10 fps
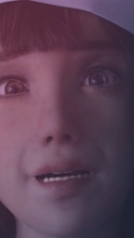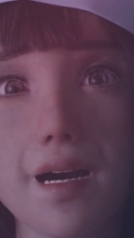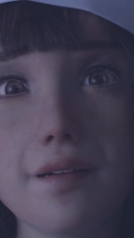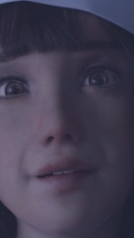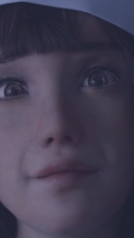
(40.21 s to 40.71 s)

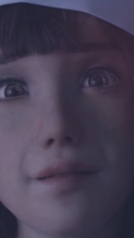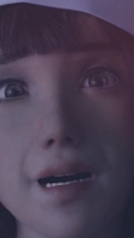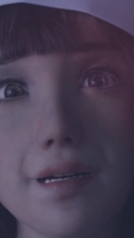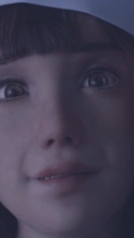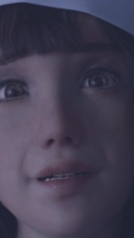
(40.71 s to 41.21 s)
Three of the
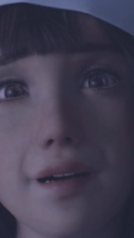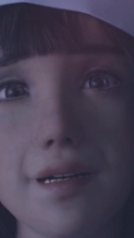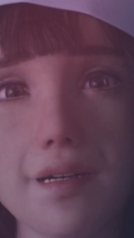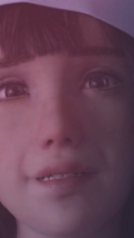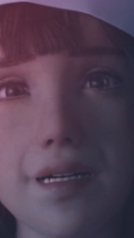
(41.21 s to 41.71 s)
four
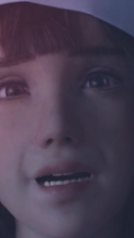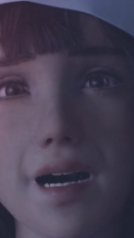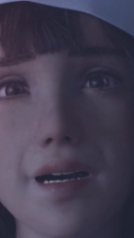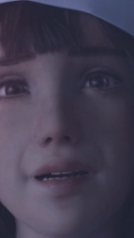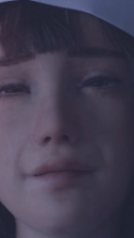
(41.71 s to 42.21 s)
days of the
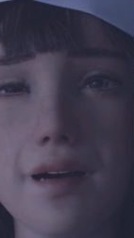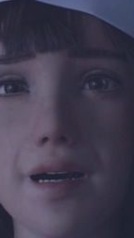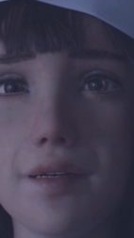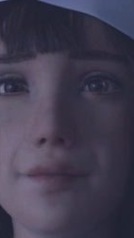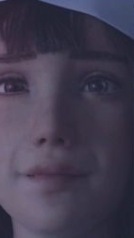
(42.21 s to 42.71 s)
AGI
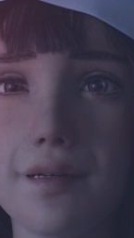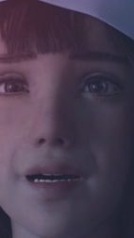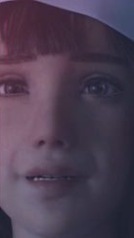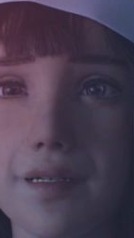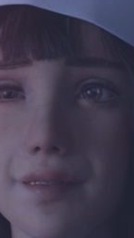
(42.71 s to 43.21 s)
event will
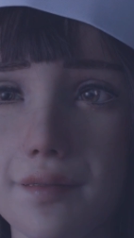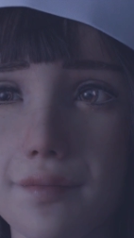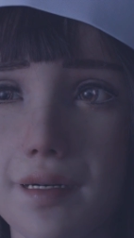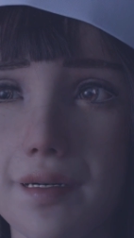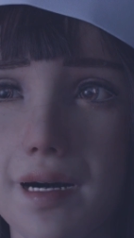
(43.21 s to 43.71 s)
be
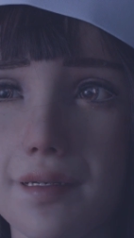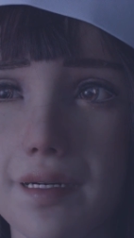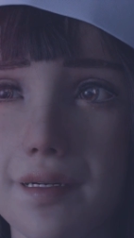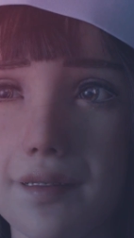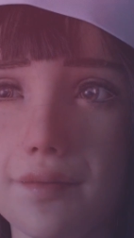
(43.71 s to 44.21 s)
technical
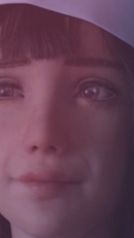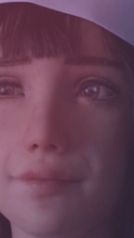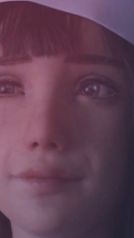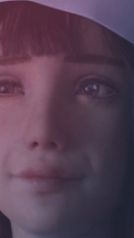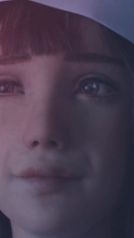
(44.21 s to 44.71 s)

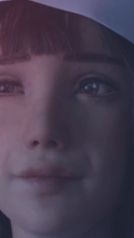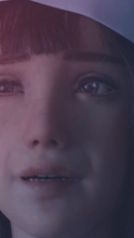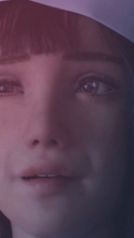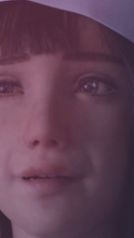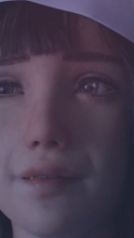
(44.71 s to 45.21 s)
presentations,
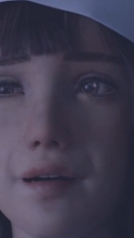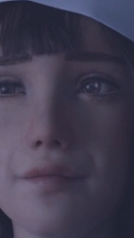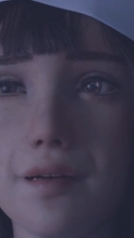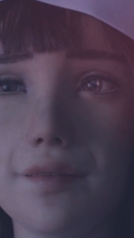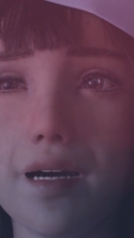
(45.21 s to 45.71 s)
mixed
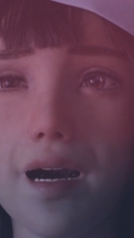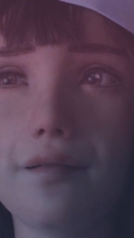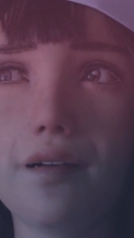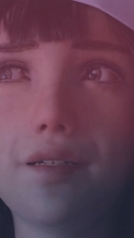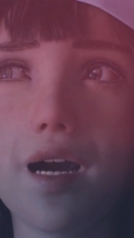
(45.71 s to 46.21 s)
face-to-face
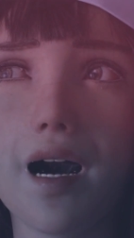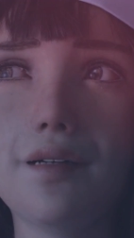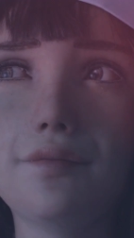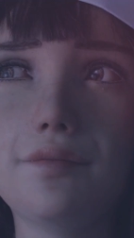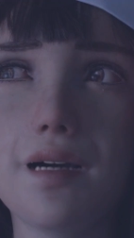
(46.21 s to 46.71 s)
and
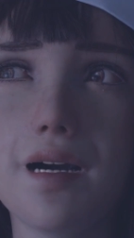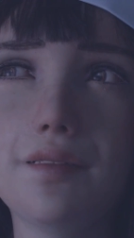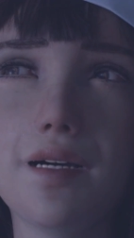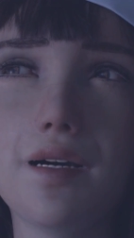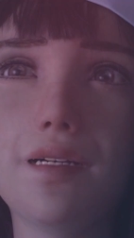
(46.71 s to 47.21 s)
virtual,
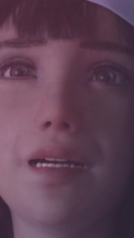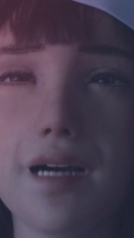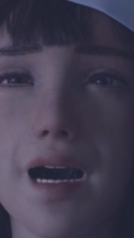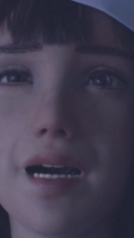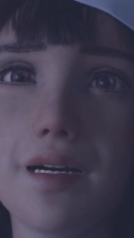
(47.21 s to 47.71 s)
including
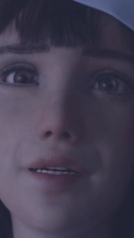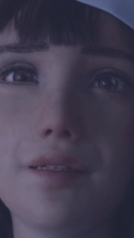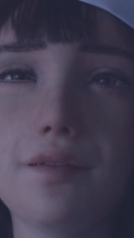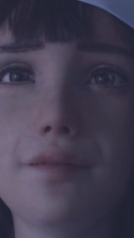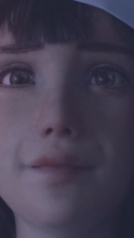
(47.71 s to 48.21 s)
10
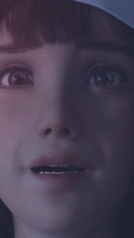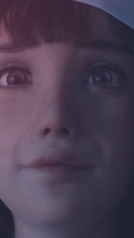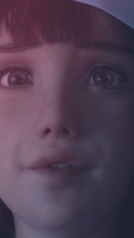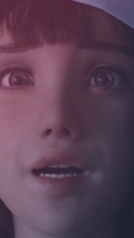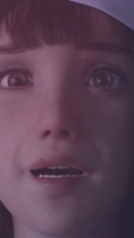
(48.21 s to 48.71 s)
keynotes from
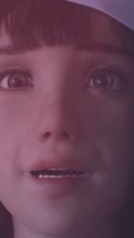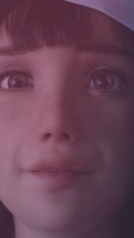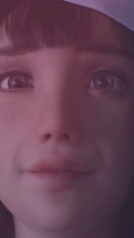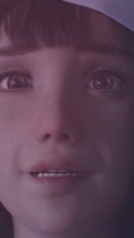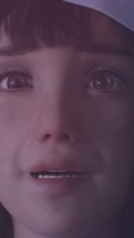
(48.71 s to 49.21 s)
some of the
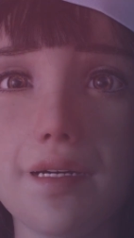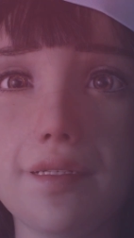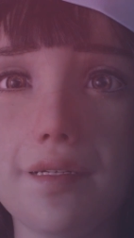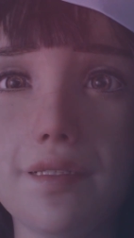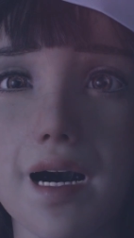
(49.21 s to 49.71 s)
world's
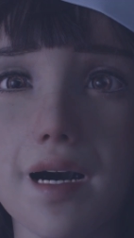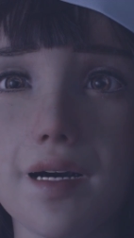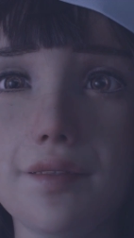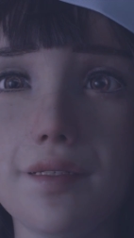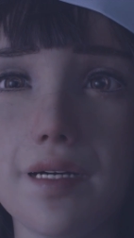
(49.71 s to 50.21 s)
leading
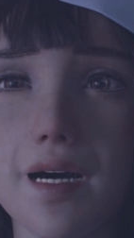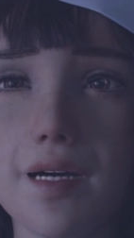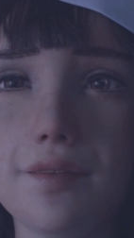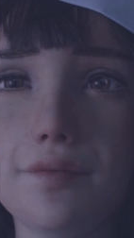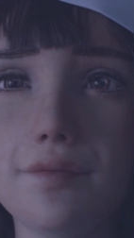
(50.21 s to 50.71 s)
AGI
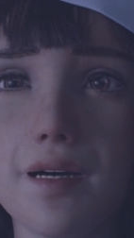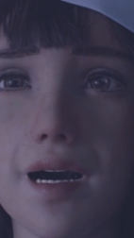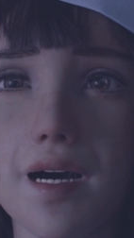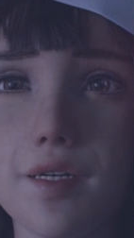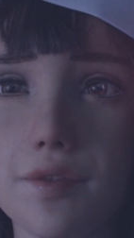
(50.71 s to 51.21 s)
thinkers,
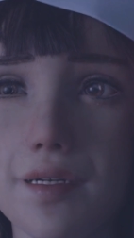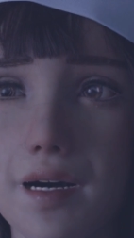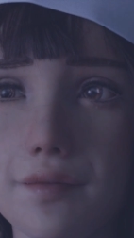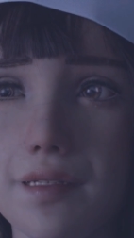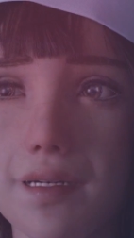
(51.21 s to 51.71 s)
and a
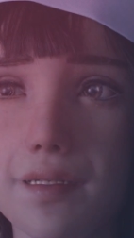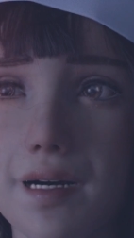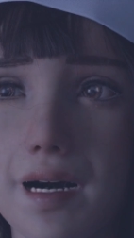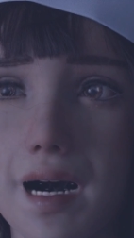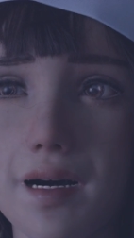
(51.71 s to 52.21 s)
host of
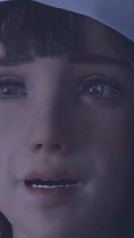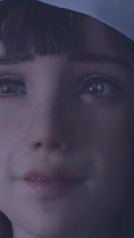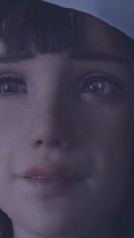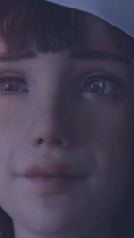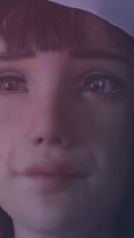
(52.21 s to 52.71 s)
contributed
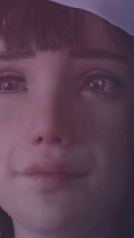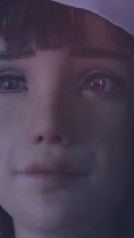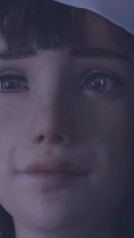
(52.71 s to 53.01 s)
talks.